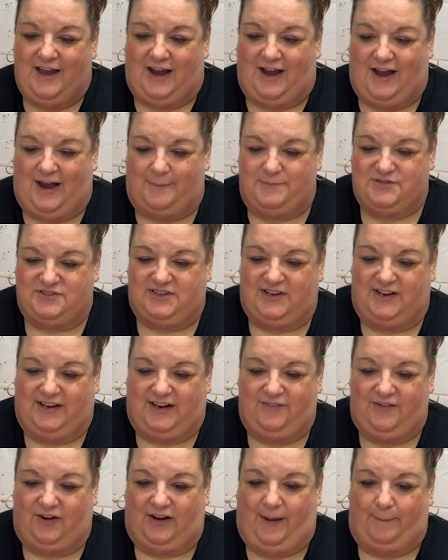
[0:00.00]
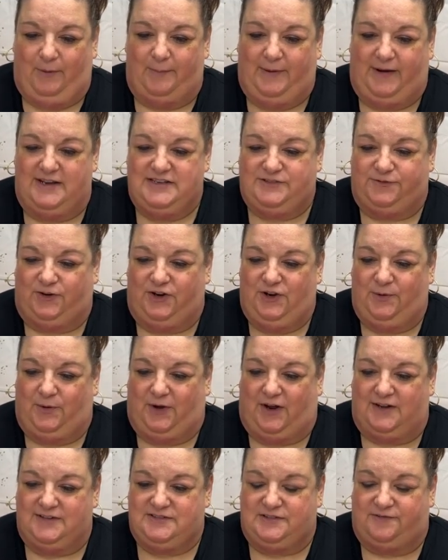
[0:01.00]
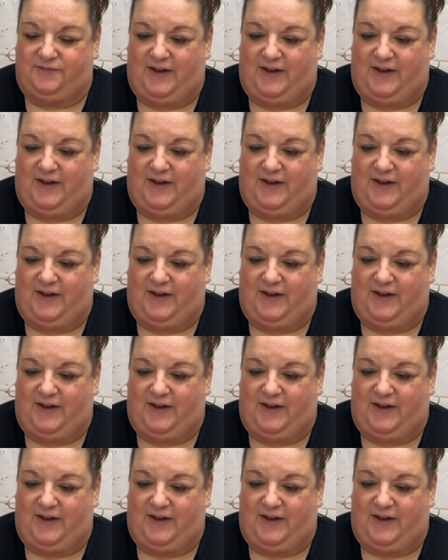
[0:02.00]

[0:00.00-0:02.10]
I'm just going to give it a couple minutes for you all to